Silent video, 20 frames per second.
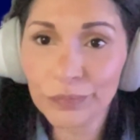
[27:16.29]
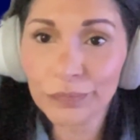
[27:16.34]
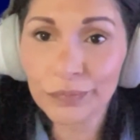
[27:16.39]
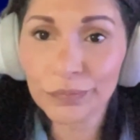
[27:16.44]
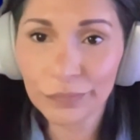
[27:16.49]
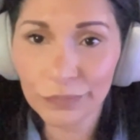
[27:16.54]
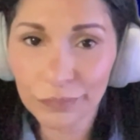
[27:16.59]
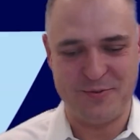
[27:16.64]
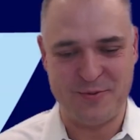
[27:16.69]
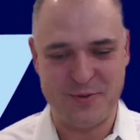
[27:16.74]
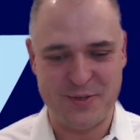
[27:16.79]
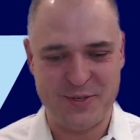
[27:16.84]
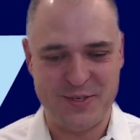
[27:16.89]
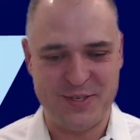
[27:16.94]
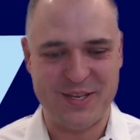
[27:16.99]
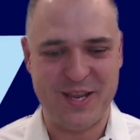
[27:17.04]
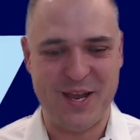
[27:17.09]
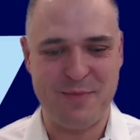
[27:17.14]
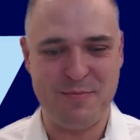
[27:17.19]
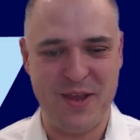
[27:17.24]
Oh, we're
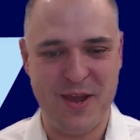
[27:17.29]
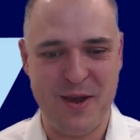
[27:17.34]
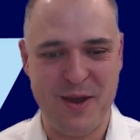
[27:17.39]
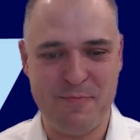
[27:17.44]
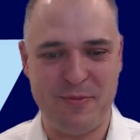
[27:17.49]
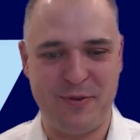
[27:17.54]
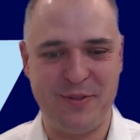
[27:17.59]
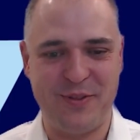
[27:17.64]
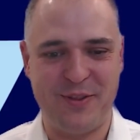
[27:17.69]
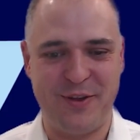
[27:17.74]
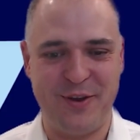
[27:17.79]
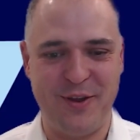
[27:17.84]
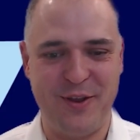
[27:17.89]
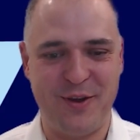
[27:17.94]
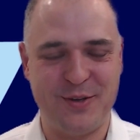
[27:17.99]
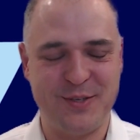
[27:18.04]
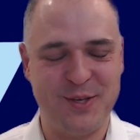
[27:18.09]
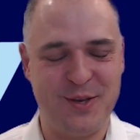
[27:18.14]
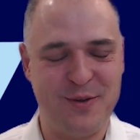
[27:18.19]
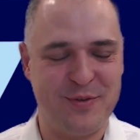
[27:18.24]
coming up on 30
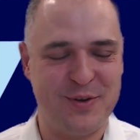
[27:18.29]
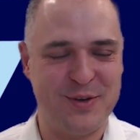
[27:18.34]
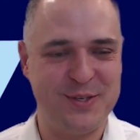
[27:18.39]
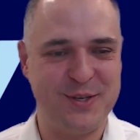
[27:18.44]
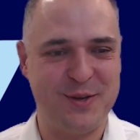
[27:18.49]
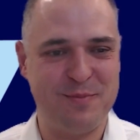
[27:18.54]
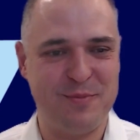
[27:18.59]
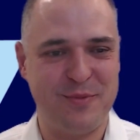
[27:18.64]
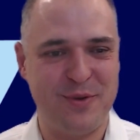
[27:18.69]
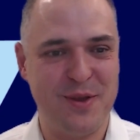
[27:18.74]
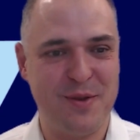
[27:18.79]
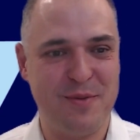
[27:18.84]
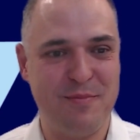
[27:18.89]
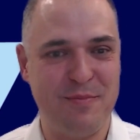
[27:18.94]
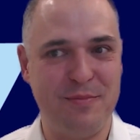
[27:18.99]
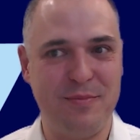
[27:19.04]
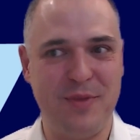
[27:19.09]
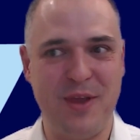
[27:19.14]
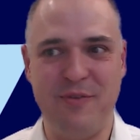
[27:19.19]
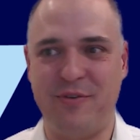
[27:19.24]
years anniversary,
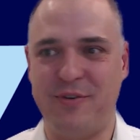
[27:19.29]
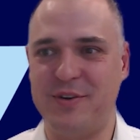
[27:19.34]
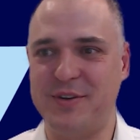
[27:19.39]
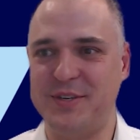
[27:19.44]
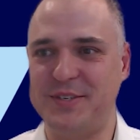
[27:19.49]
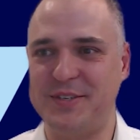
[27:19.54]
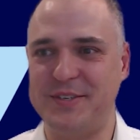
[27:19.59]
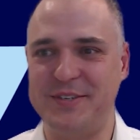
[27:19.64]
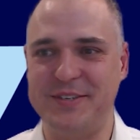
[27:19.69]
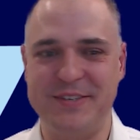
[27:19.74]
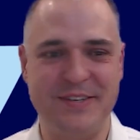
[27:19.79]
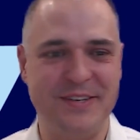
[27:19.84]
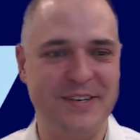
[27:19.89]
May 1st.